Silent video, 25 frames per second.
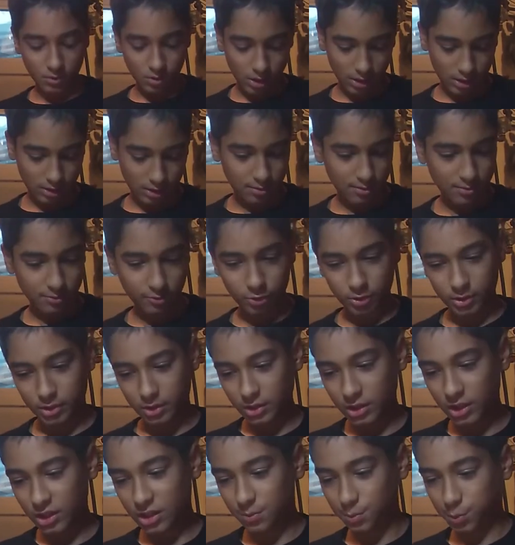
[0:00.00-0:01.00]
Okay, for
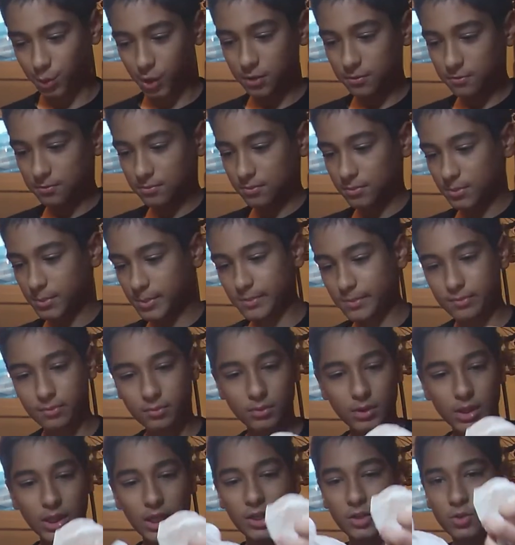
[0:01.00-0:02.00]
this next part,
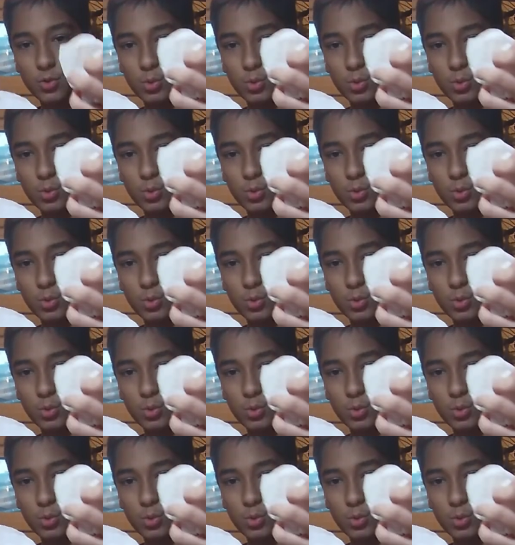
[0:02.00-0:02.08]
I'm